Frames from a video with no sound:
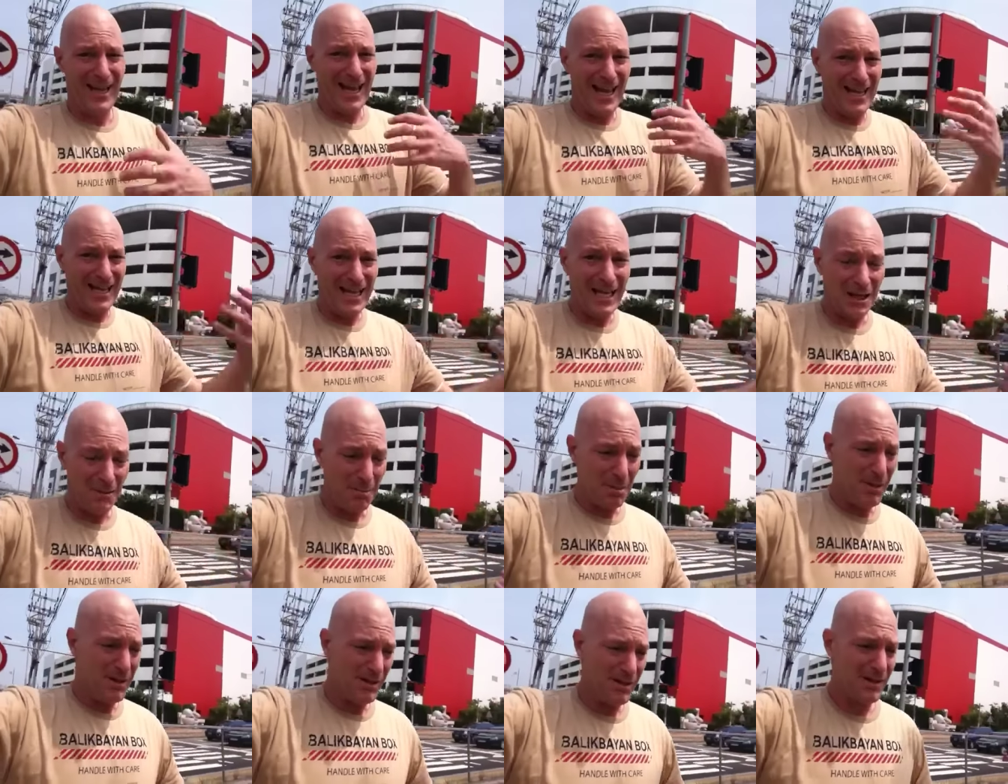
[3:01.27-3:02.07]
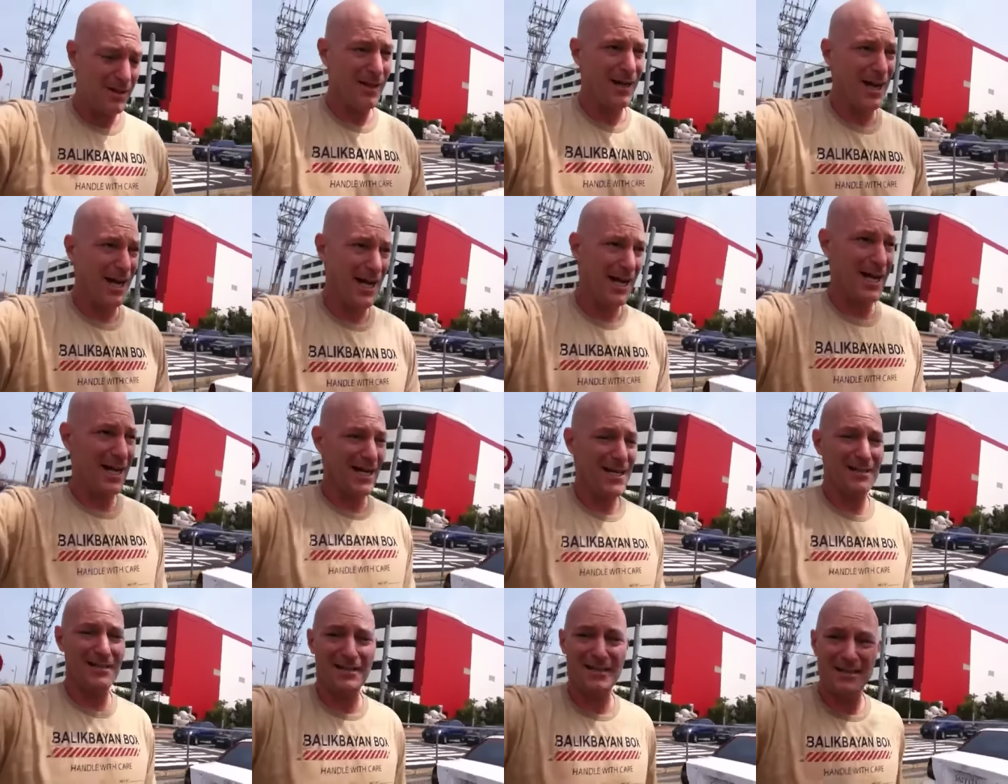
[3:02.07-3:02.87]
and up.
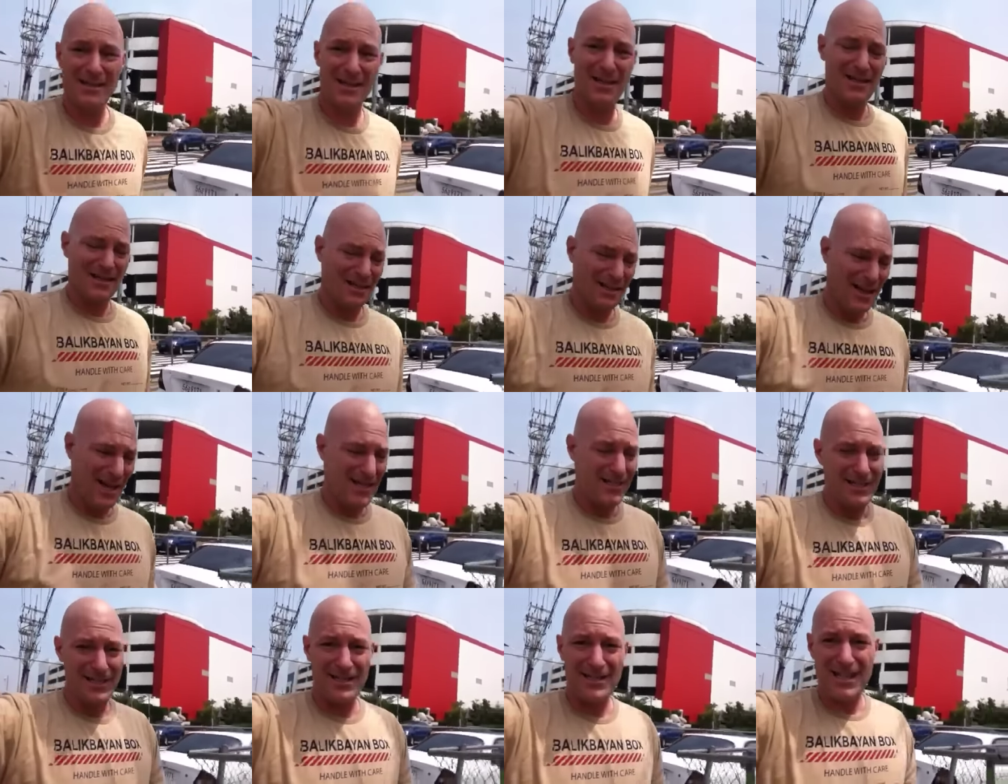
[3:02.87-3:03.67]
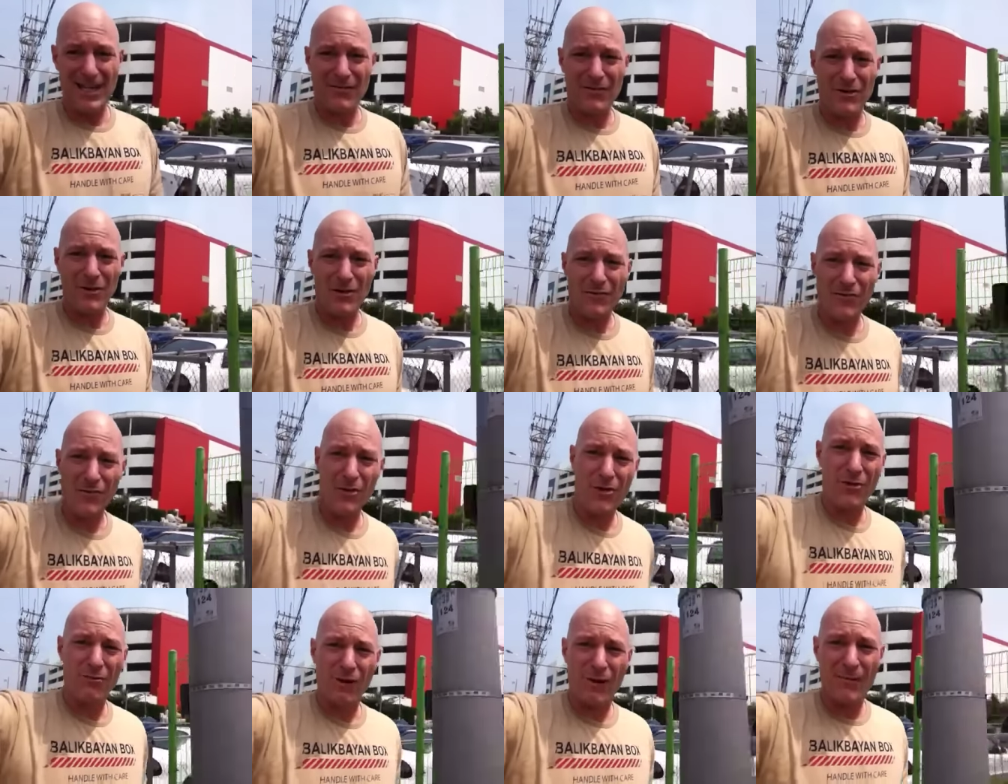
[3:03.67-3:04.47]
And as I said, if you're looking
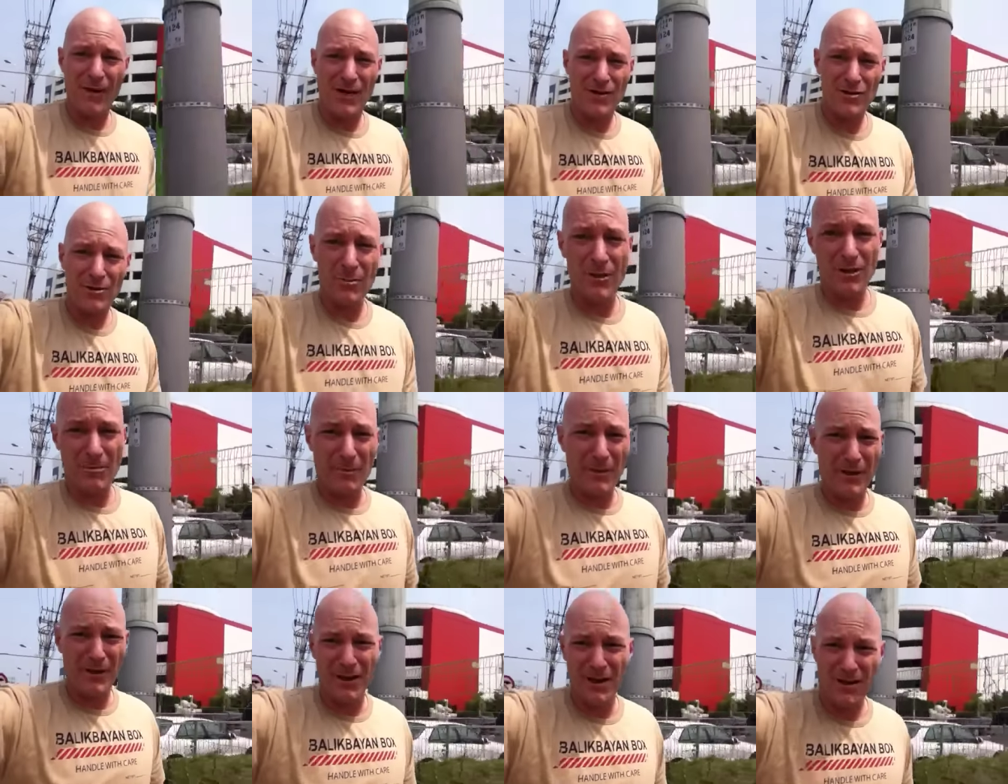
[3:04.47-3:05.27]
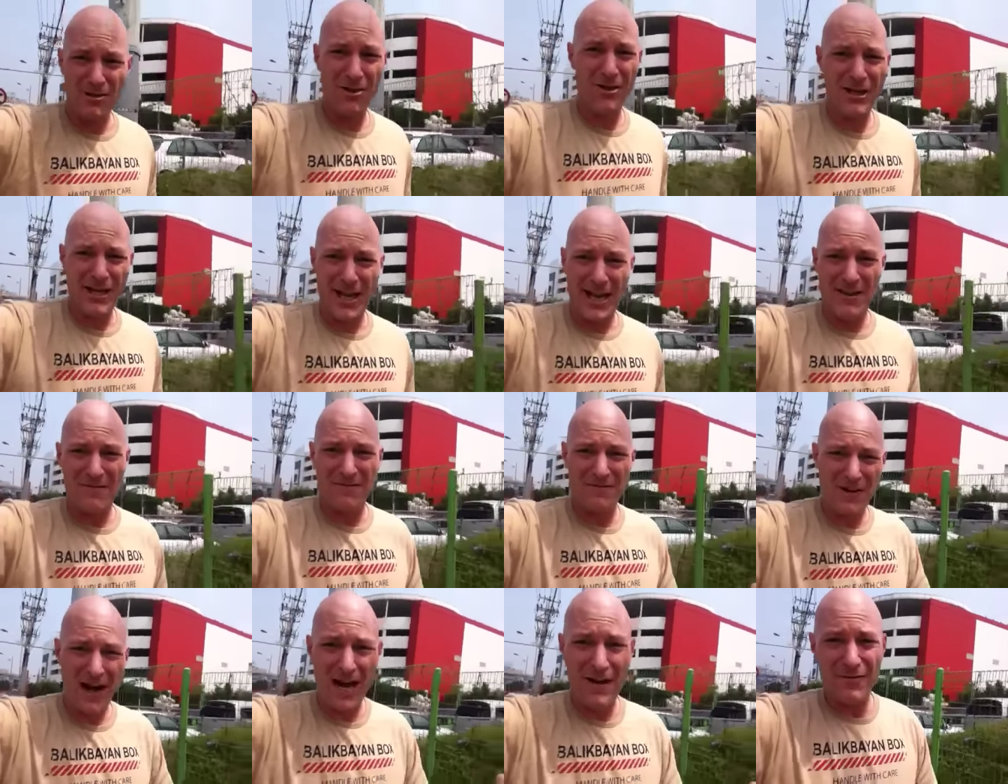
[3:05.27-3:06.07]
for a 3-bedroom, you could be looking at
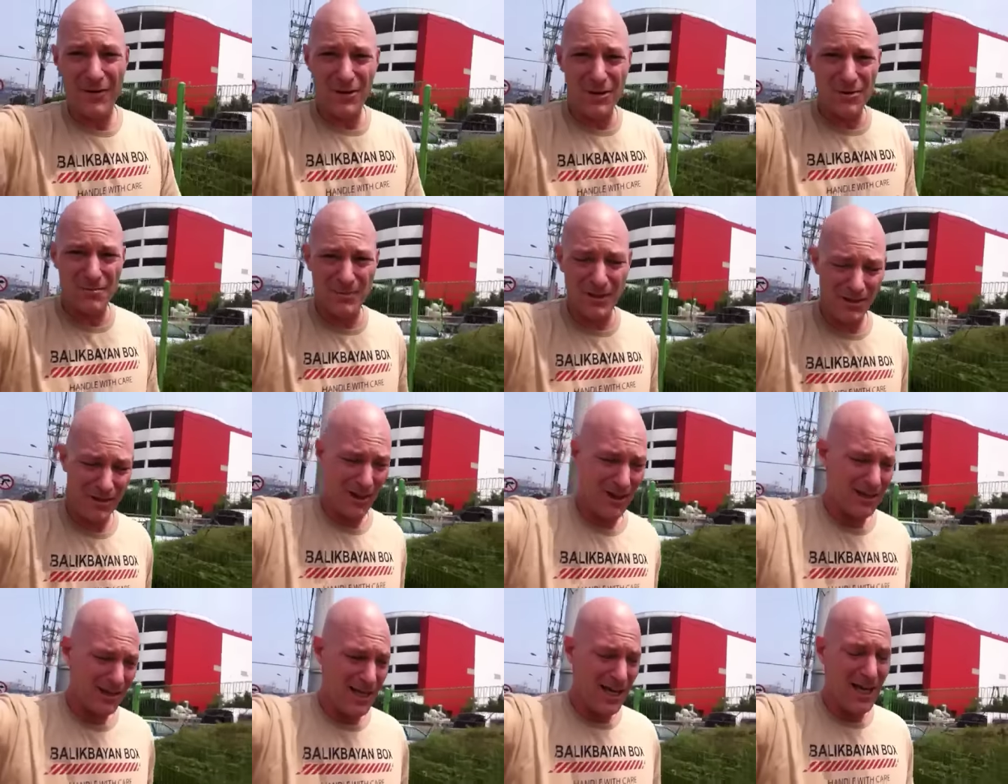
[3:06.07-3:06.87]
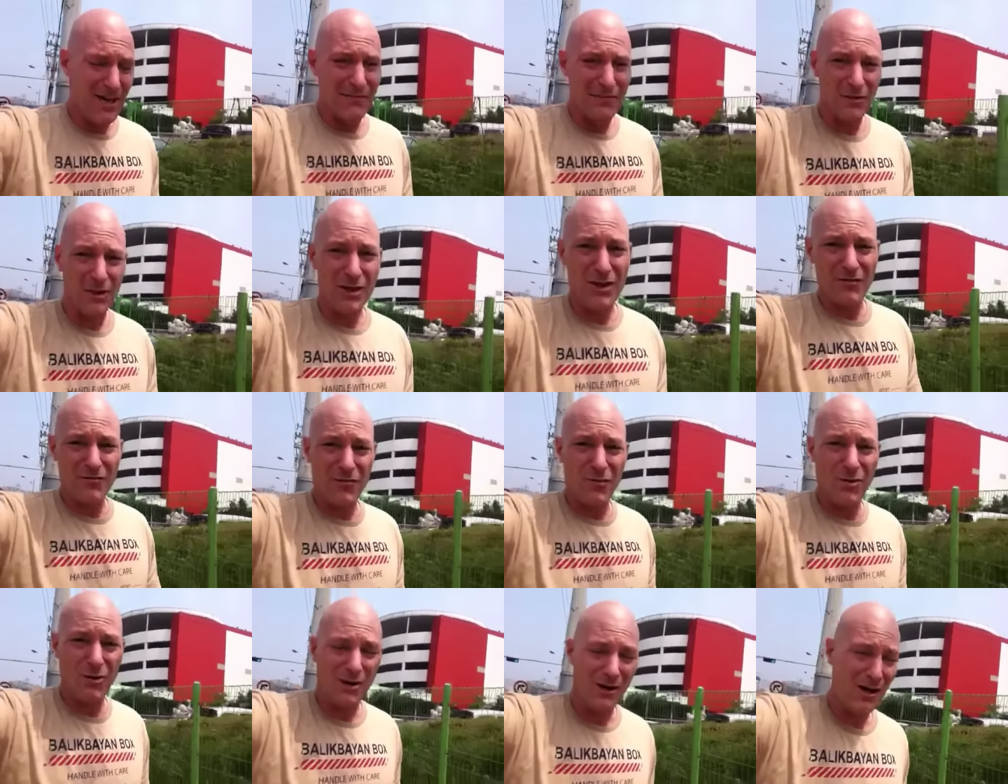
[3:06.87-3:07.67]
500 million. If you're looking
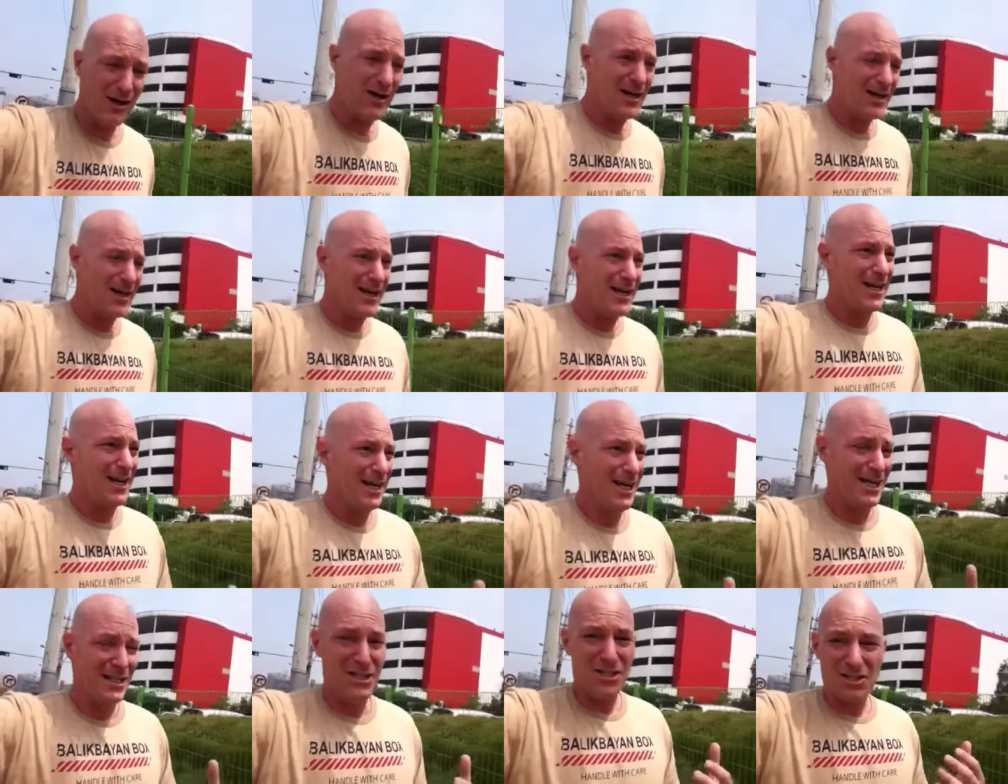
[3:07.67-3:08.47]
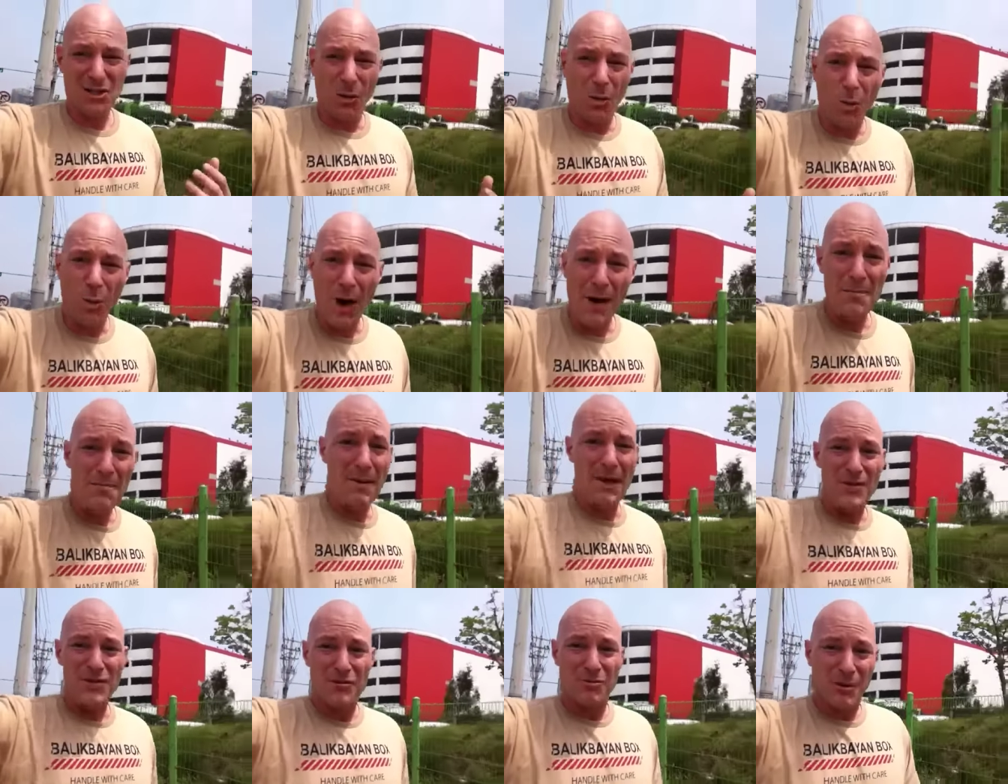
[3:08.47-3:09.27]
for just a
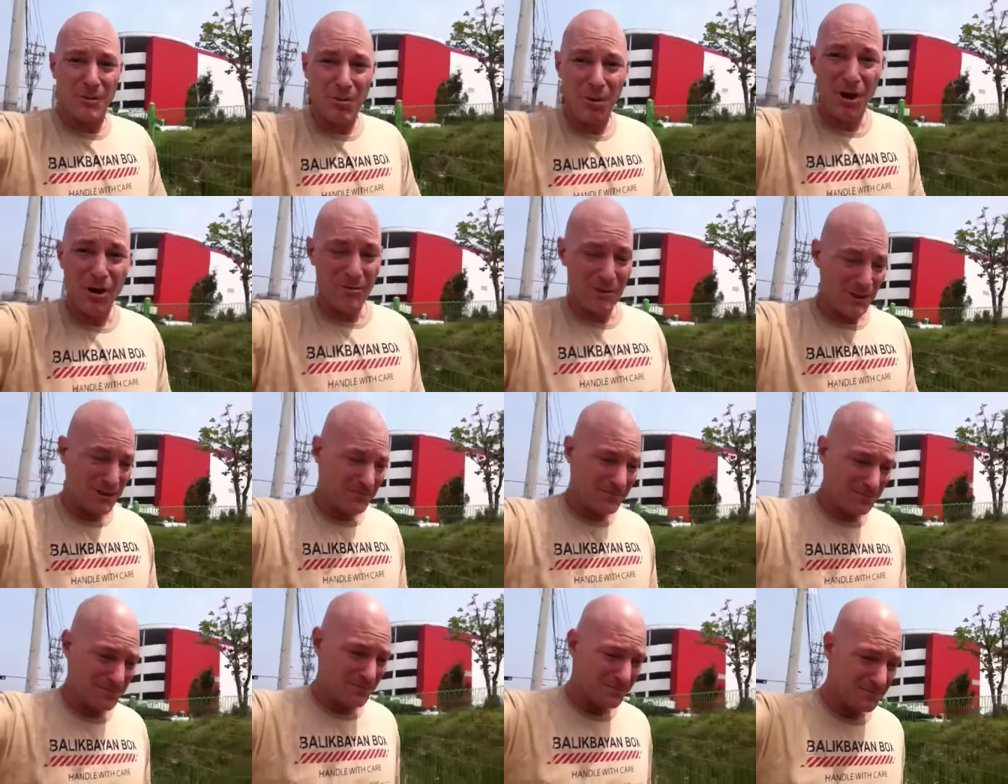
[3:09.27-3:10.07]
1-bedroom apartment,